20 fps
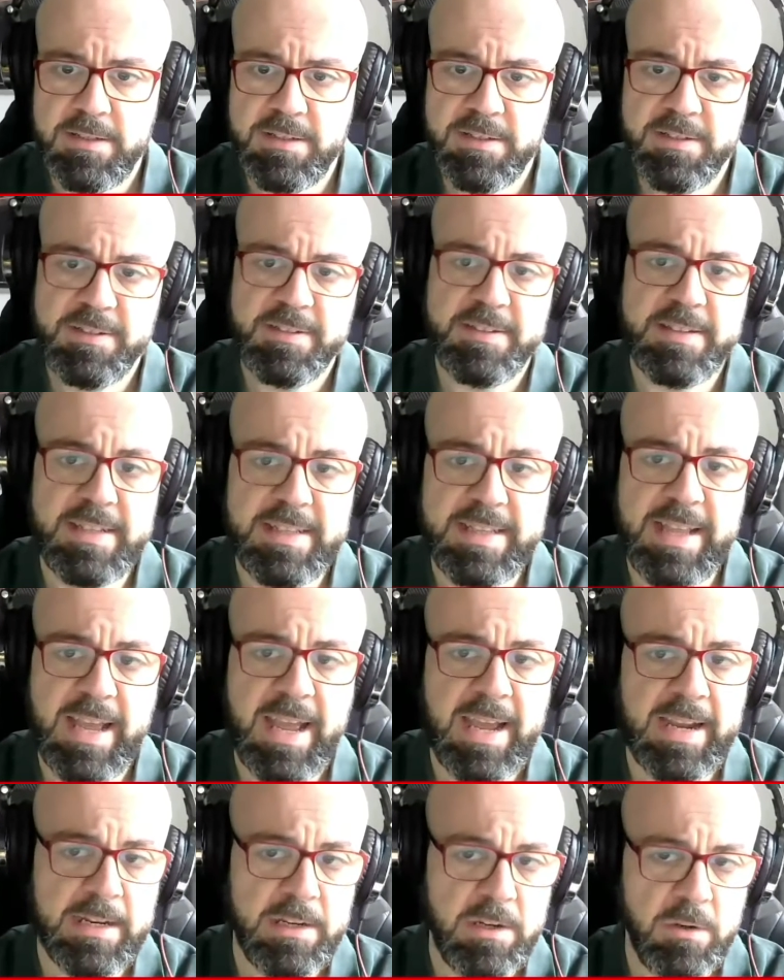is still
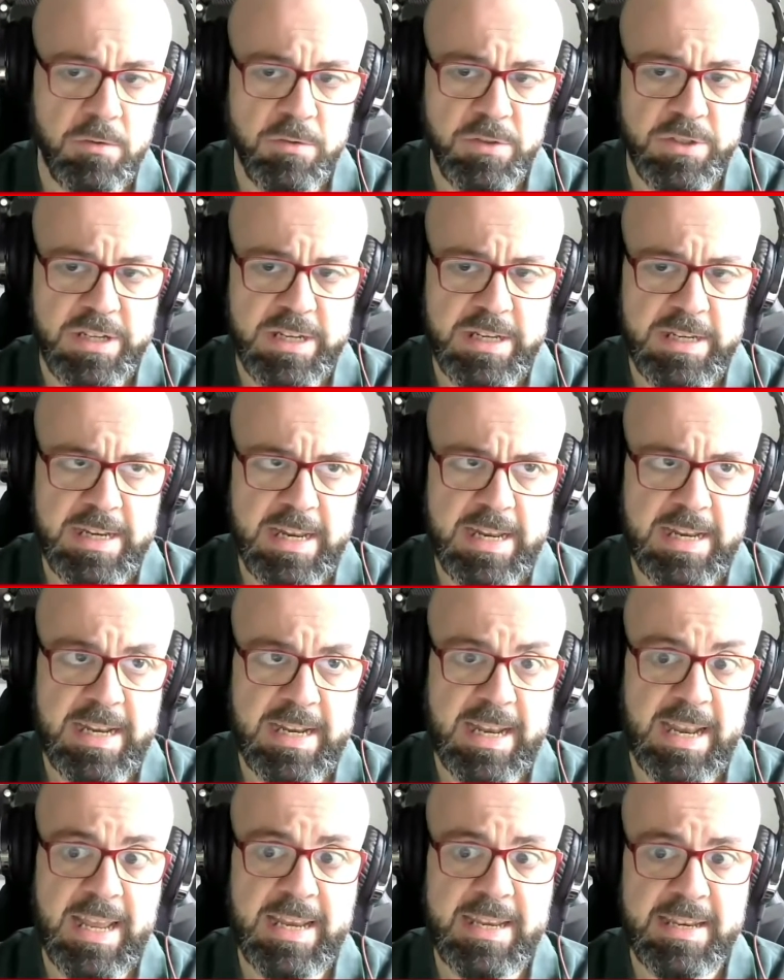diagnosed in
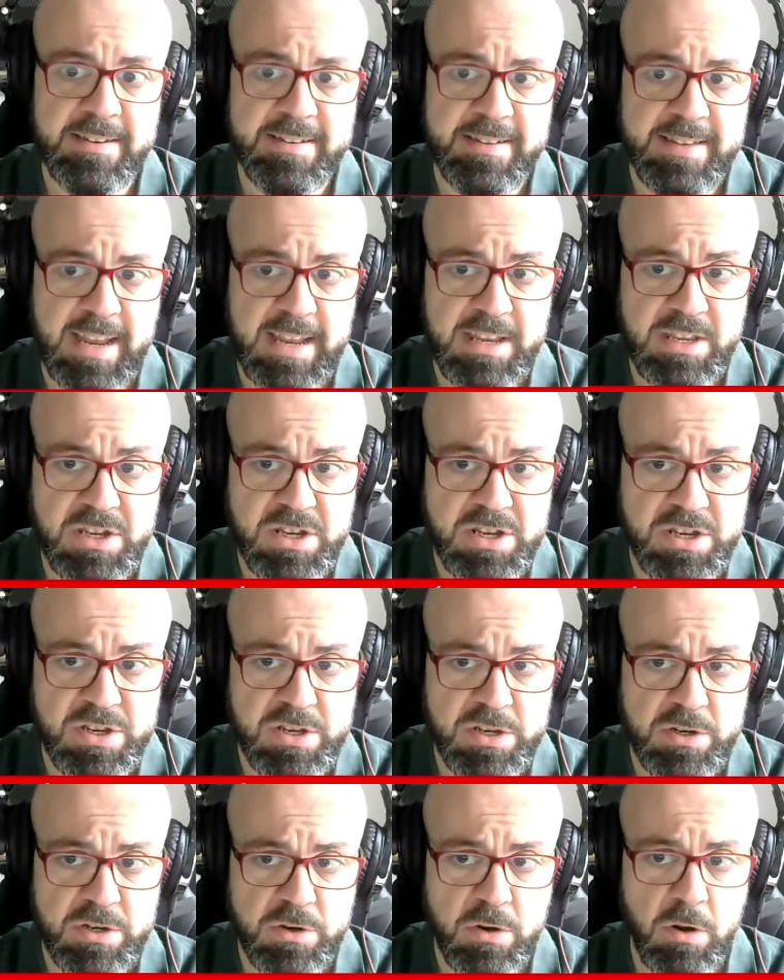later
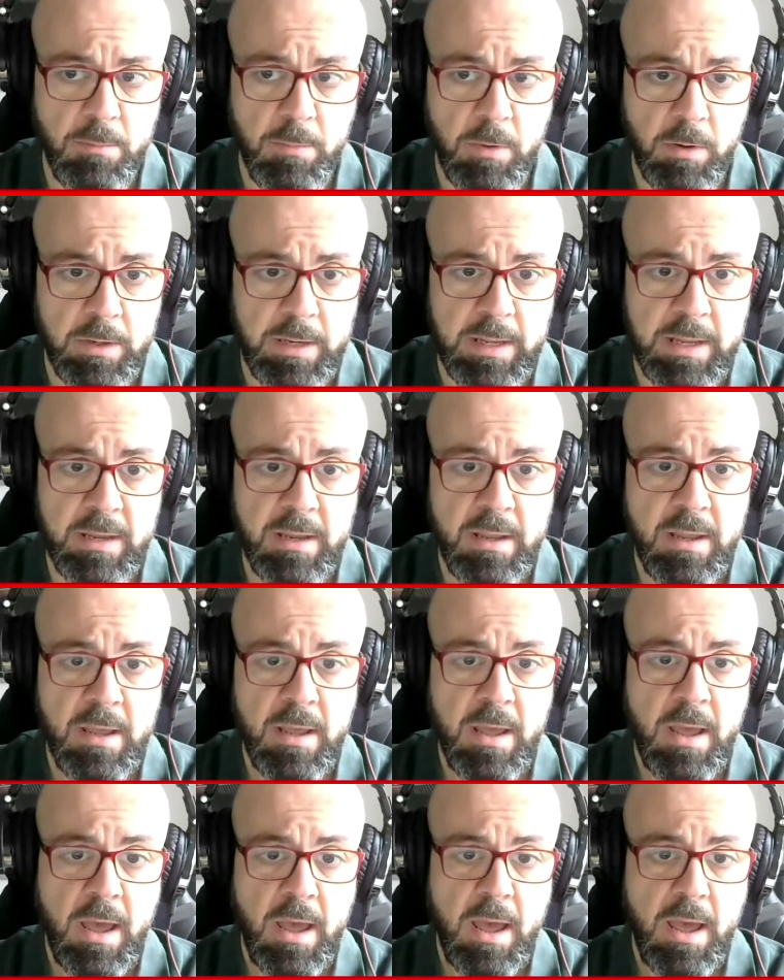stages commonly,
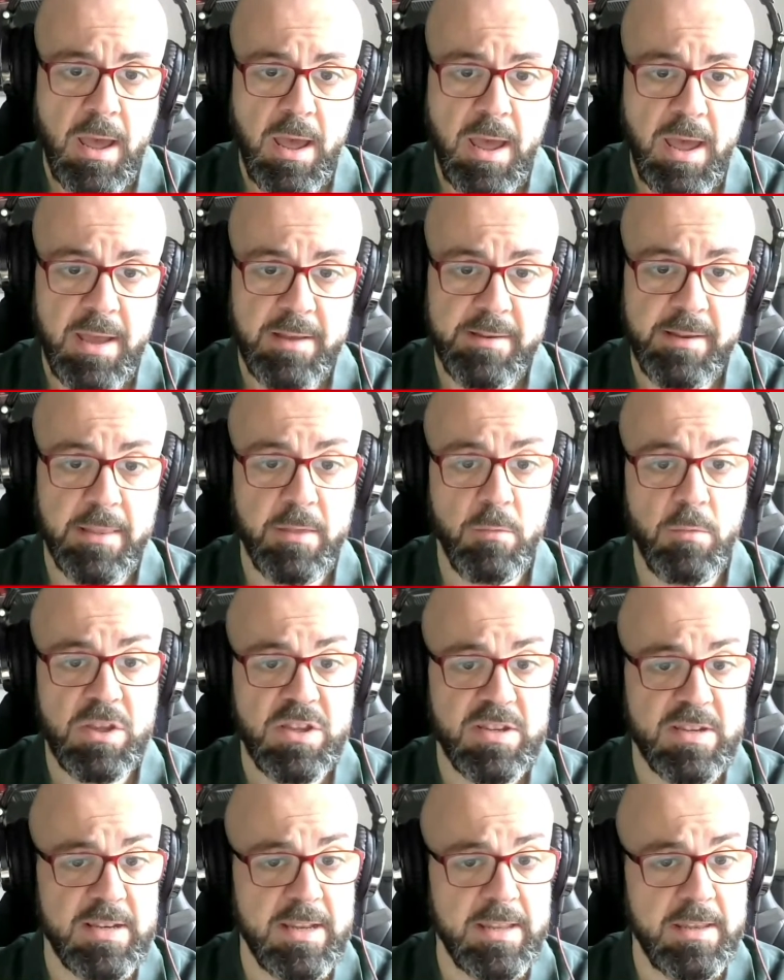something
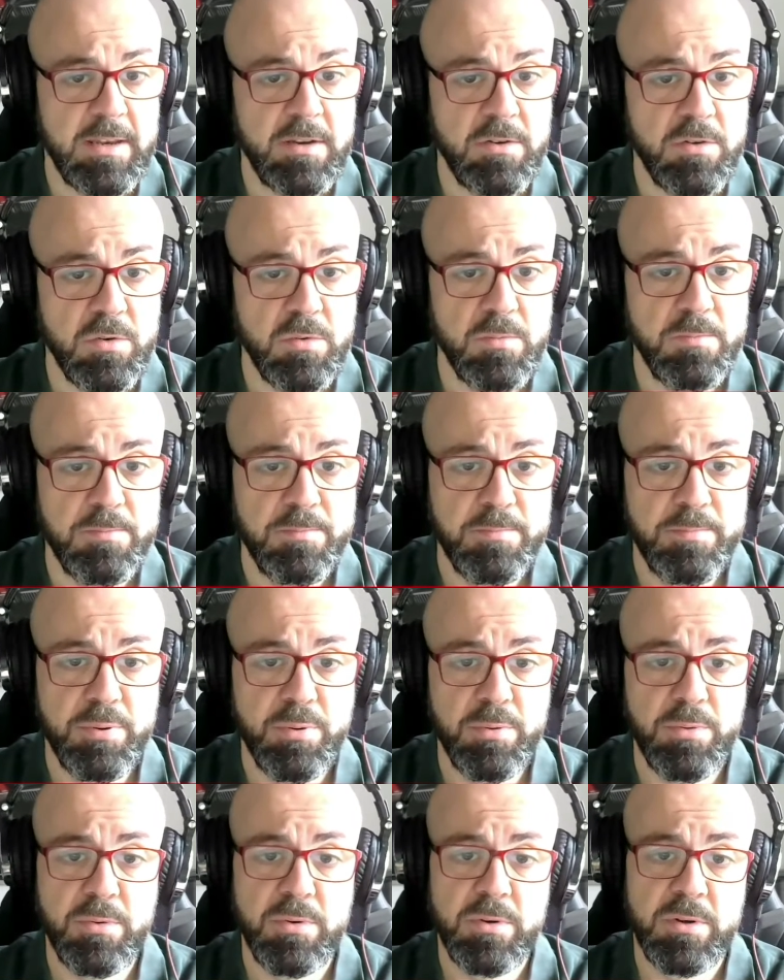which is leading to
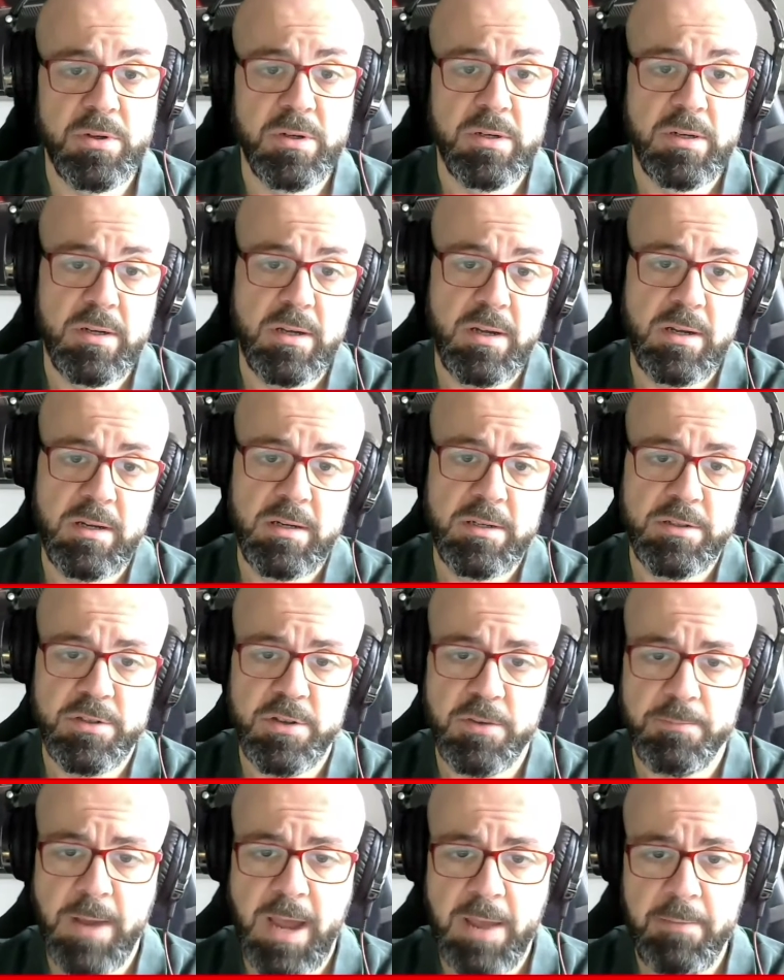poor
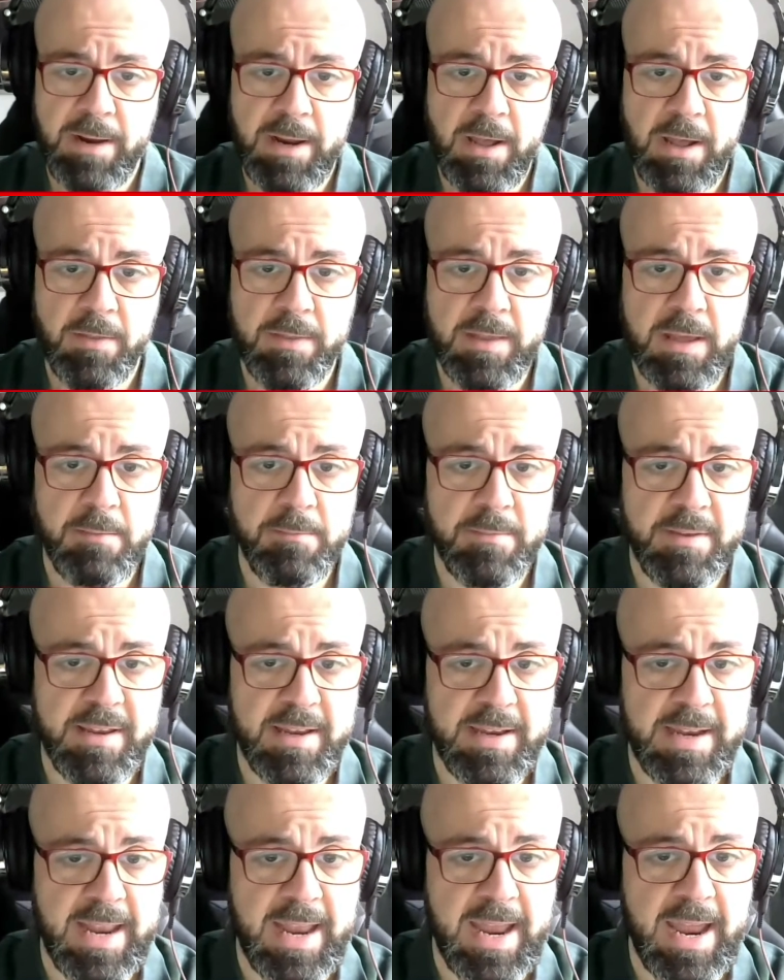survival outcomes
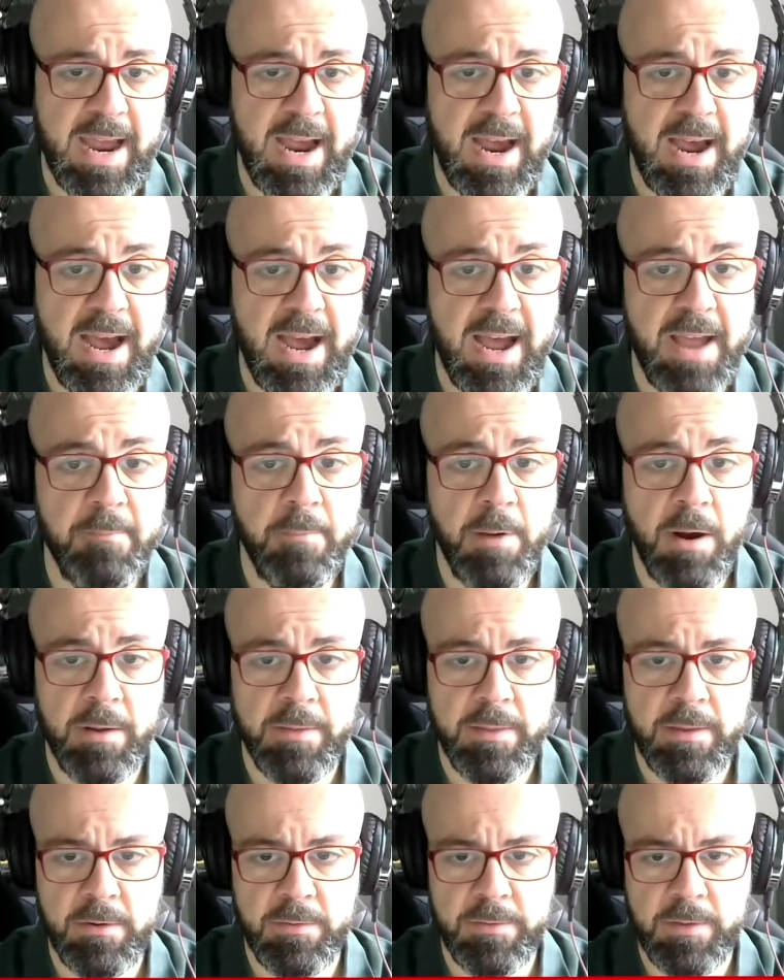and a high
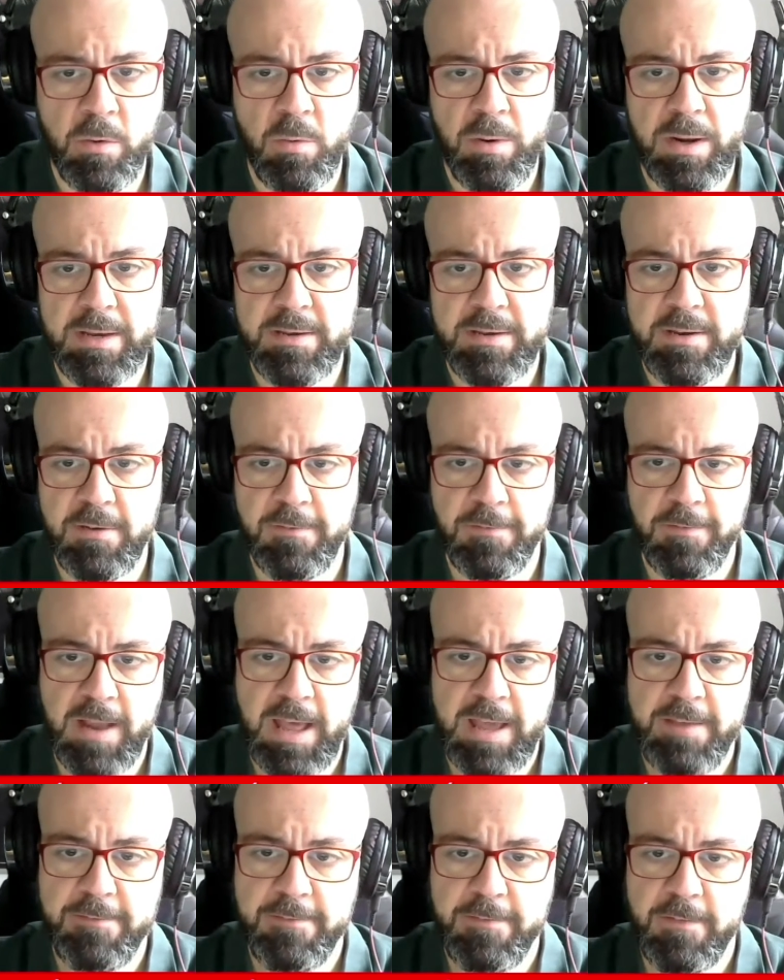burden on the quality of
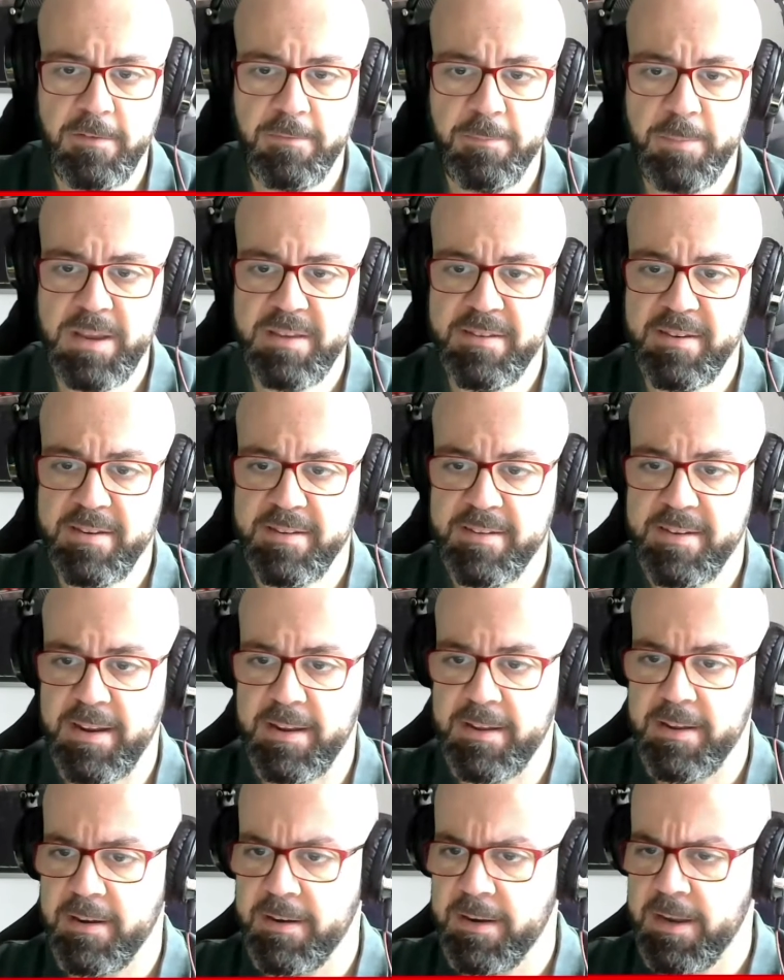life of patients
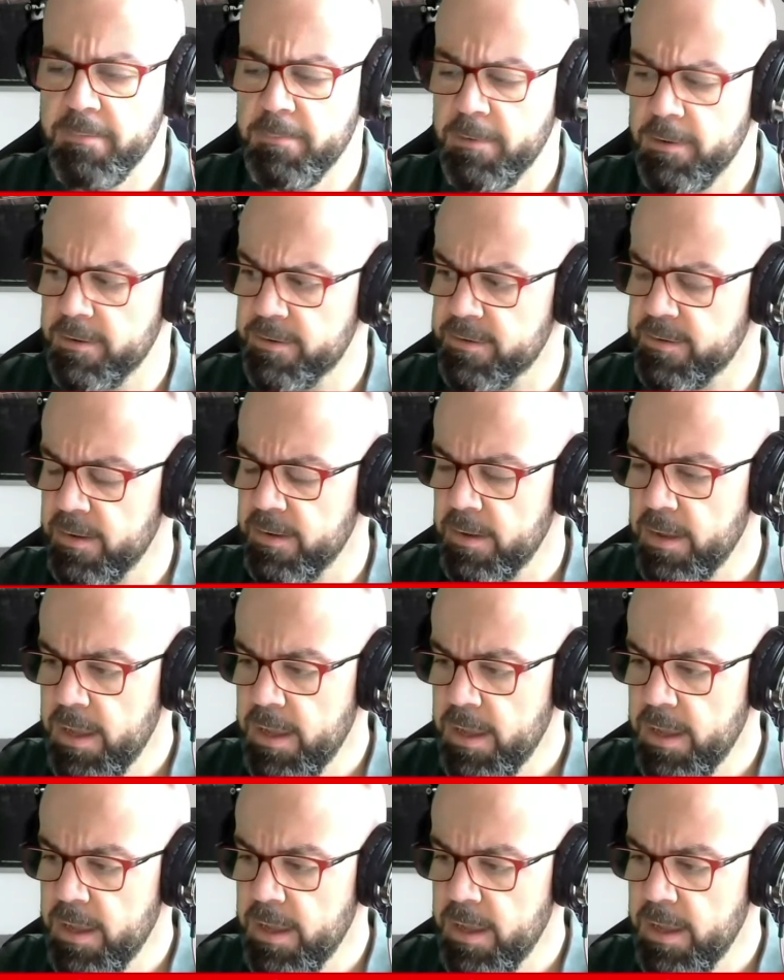and caregivers.